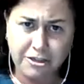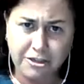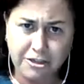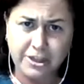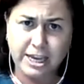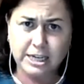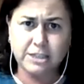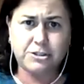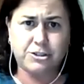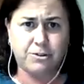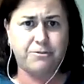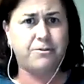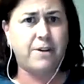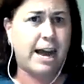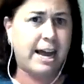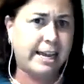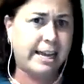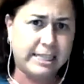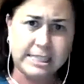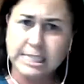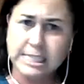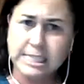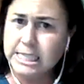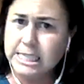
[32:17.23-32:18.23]
think, to
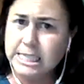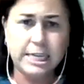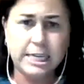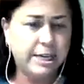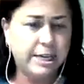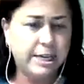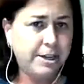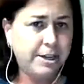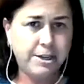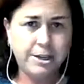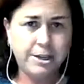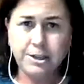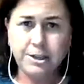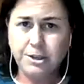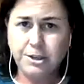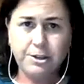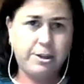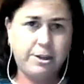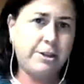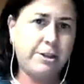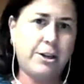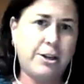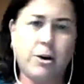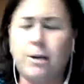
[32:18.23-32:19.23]
find,
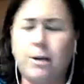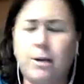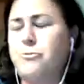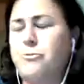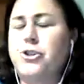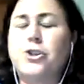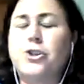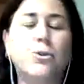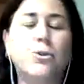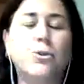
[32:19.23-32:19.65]
you know, I'm